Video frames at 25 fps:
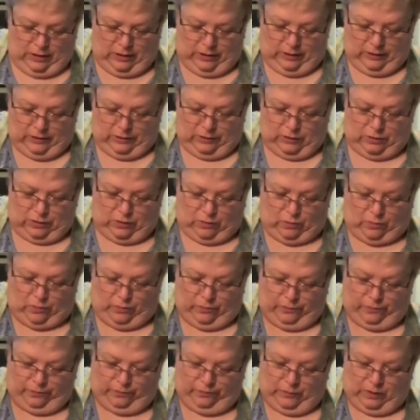So
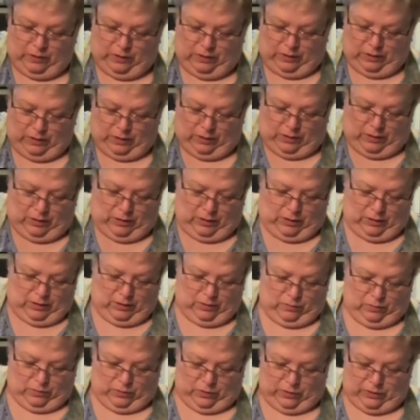
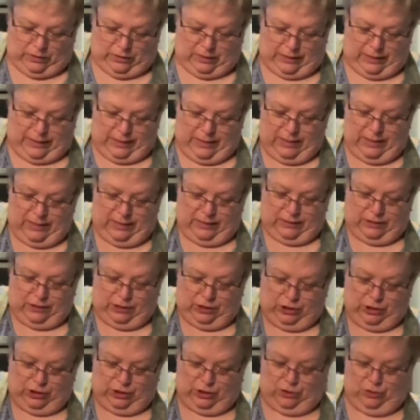we're going to lay this
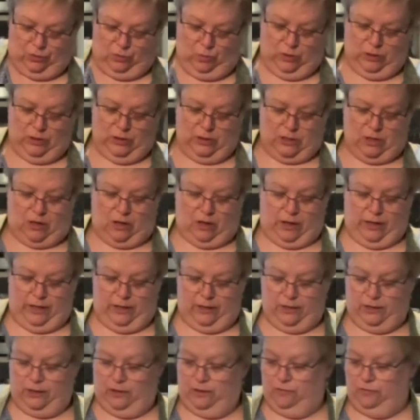just to one
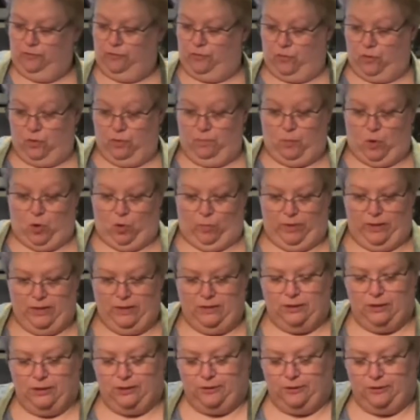side for a moment.